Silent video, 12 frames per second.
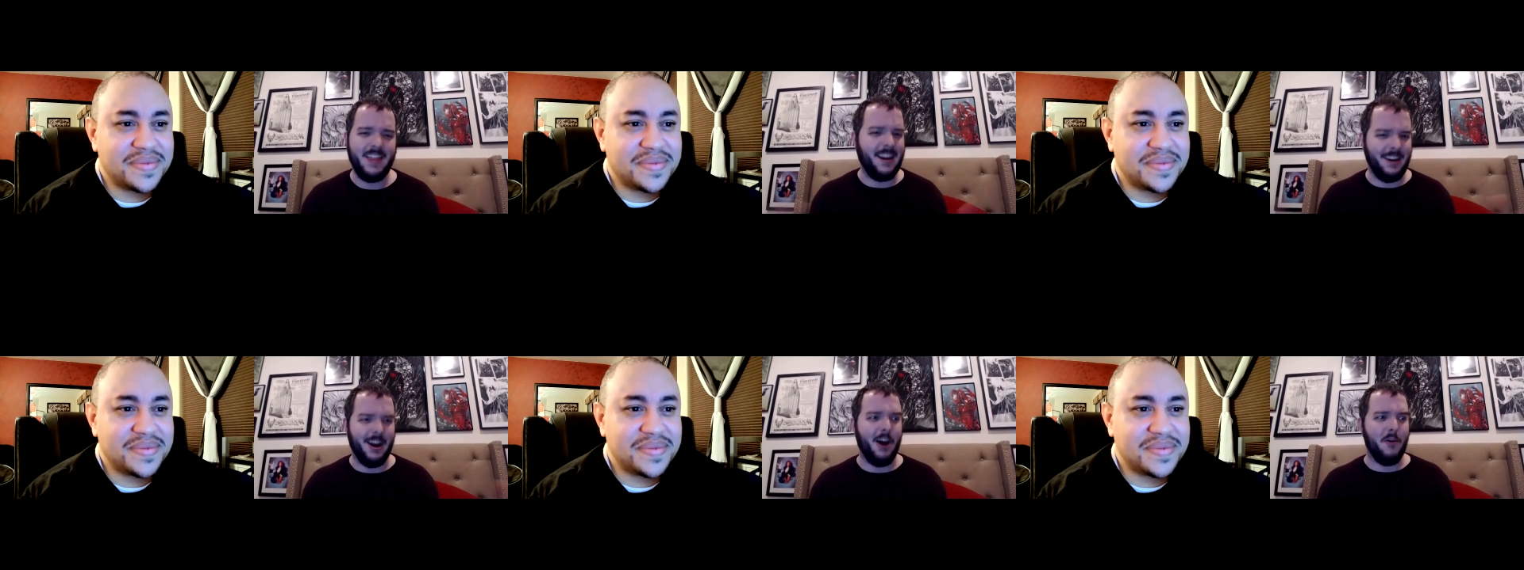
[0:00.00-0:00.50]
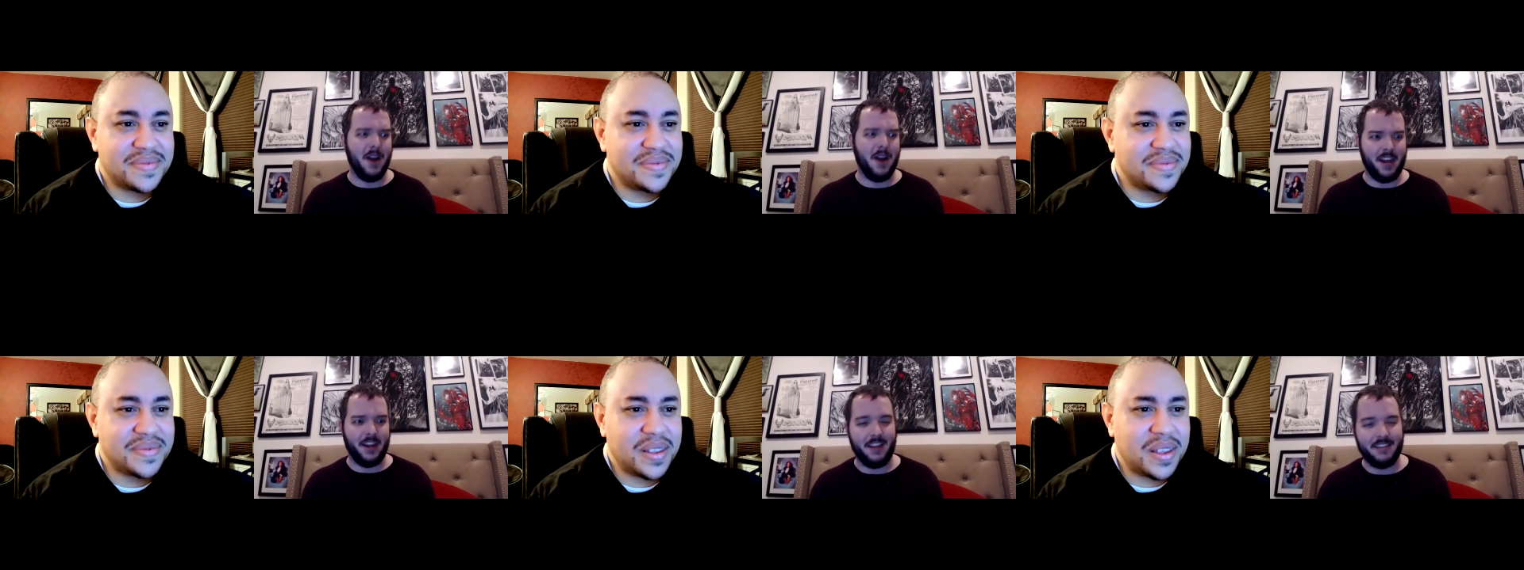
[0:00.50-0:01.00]
Speaker 1: They know
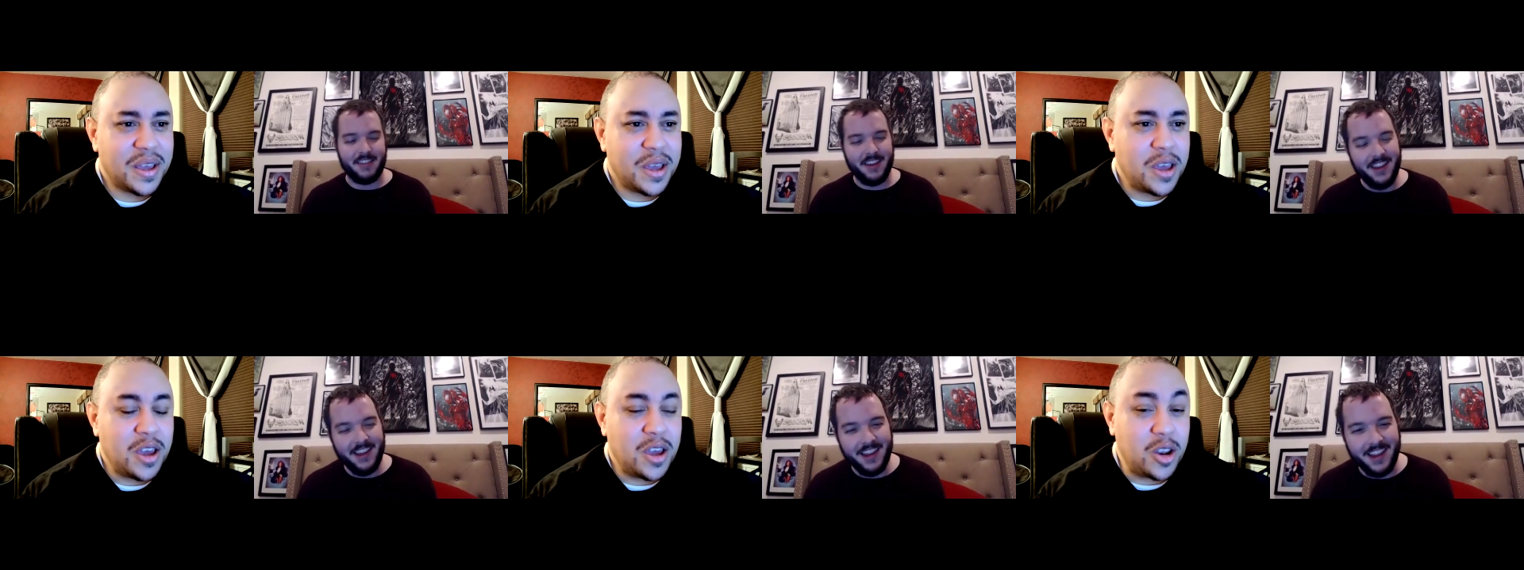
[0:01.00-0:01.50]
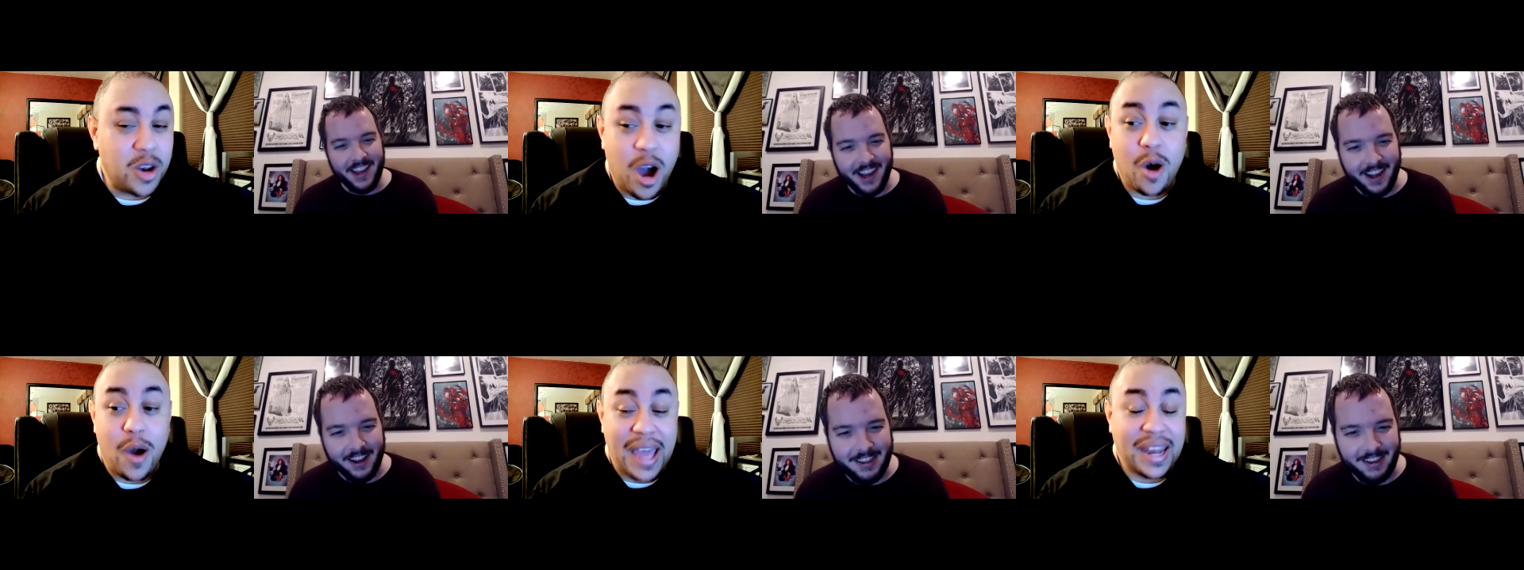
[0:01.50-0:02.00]
what it is.
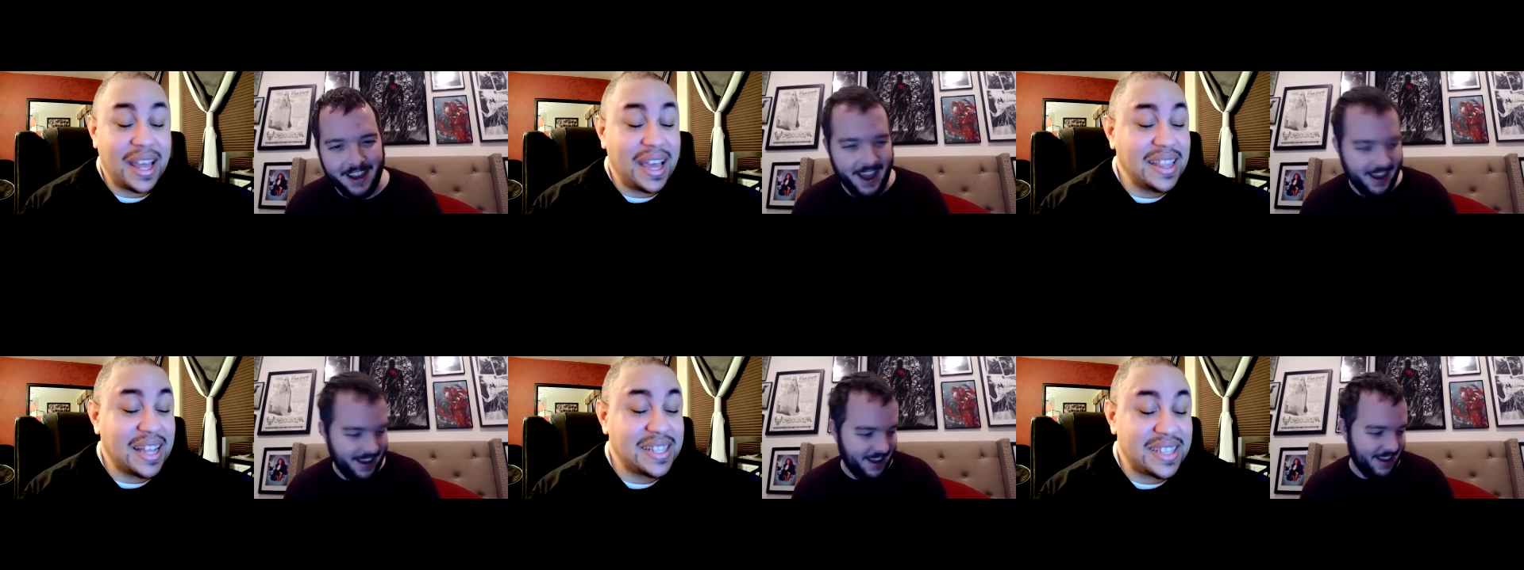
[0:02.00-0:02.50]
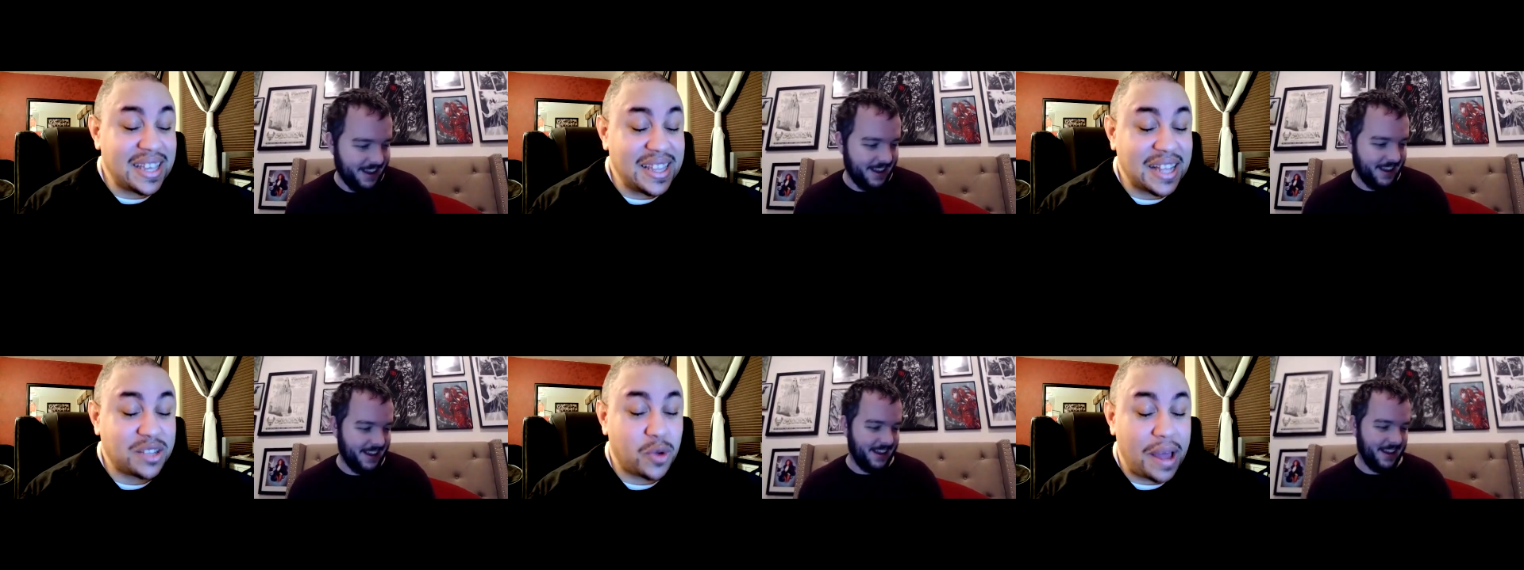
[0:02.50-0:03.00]
No, and
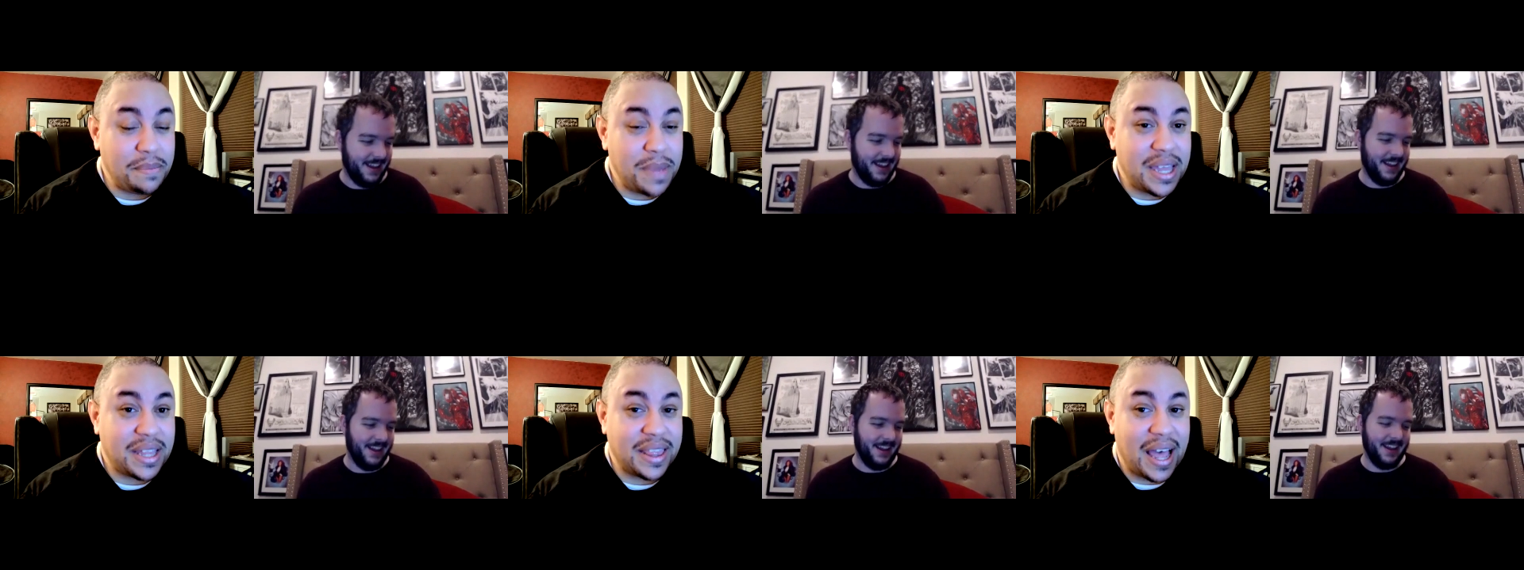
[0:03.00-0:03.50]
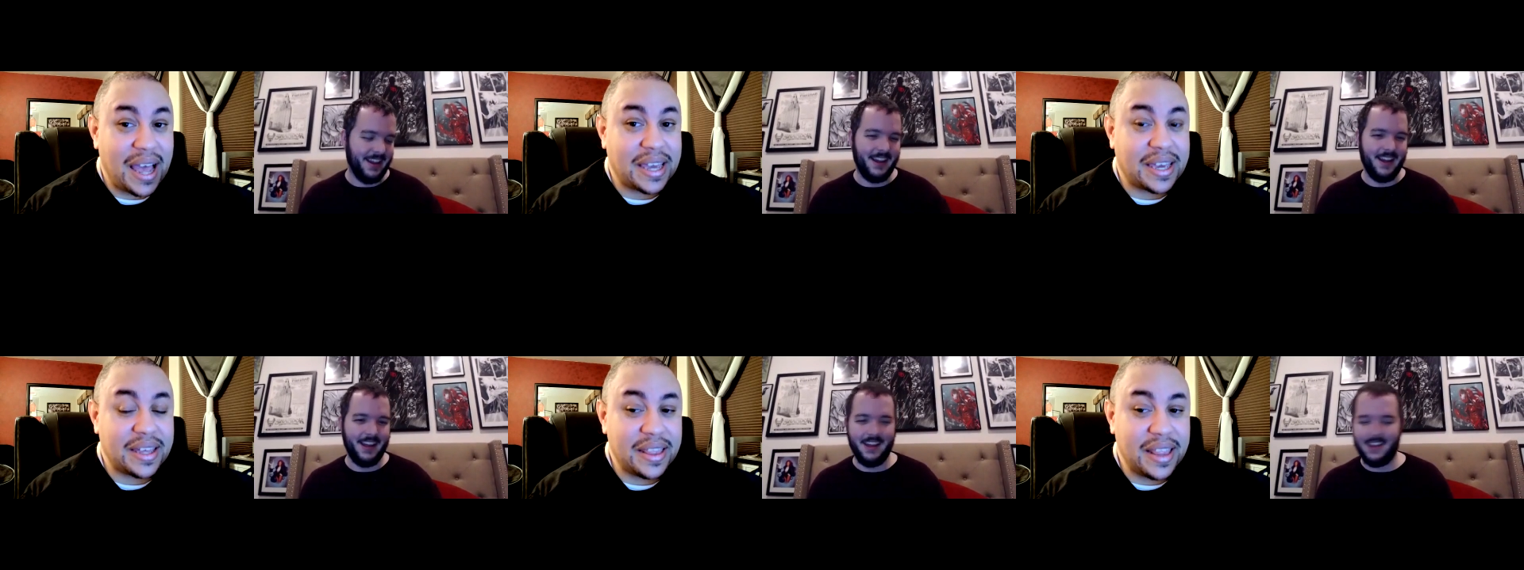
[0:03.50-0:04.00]
that's what I mean. Like